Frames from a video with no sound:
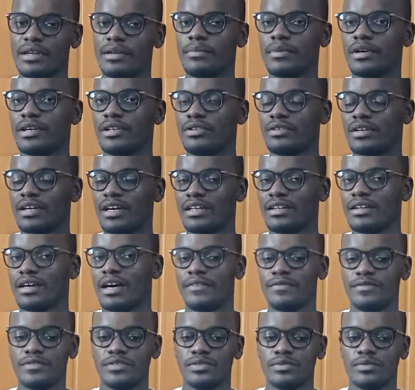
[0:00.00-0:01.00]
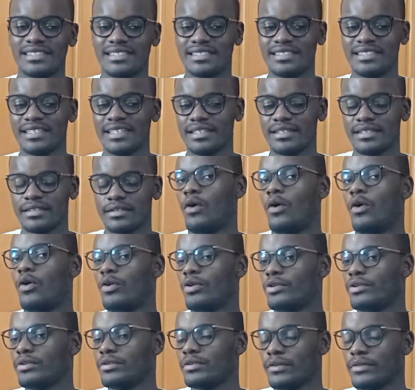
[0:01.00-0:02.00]
in mind you kind of have to sit
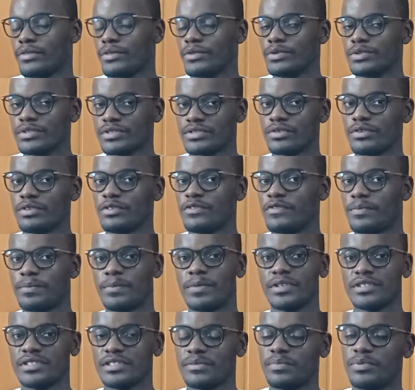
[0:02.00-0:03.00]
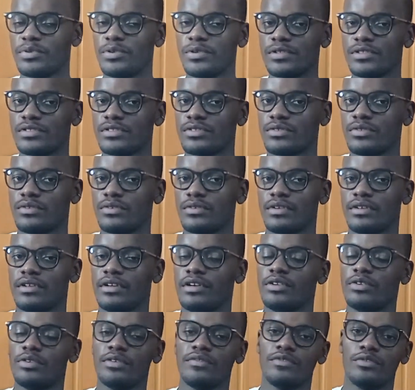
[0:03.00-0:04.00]
on those sort of pressure points you
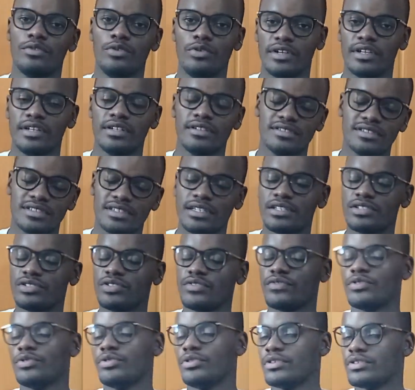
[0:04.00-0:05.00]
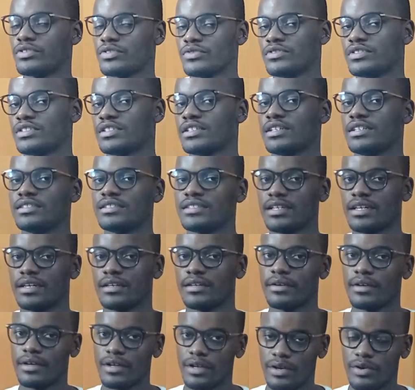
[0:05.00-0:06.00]
know if you're doing heel sides if you're doing toe sides
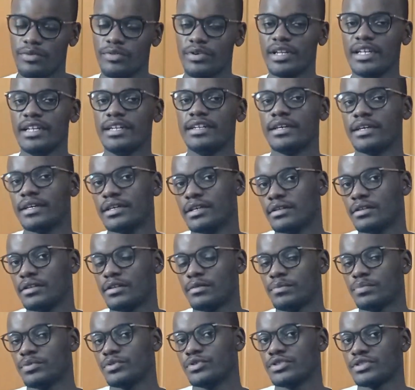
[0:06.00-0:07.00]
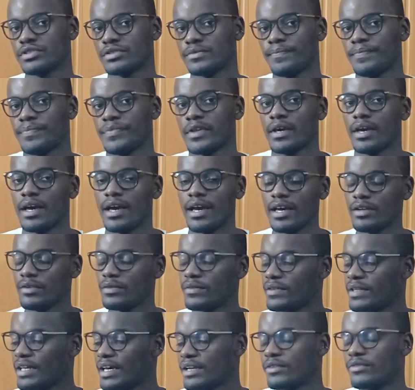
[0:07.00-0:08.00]
and really dig in and push
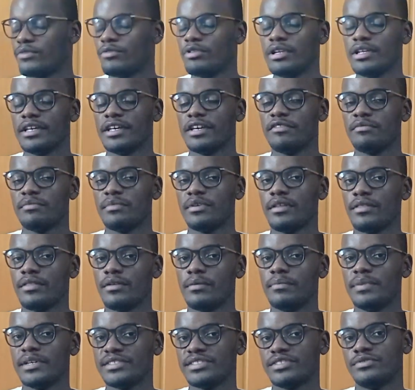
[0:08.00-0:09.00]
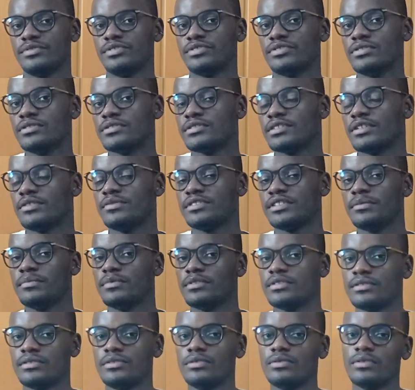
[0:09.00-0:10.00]
and that really gave me the best results and I was able
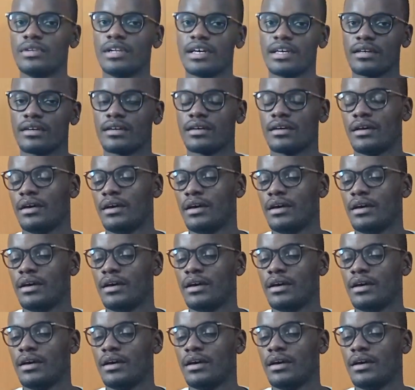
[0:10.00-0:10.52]
to do like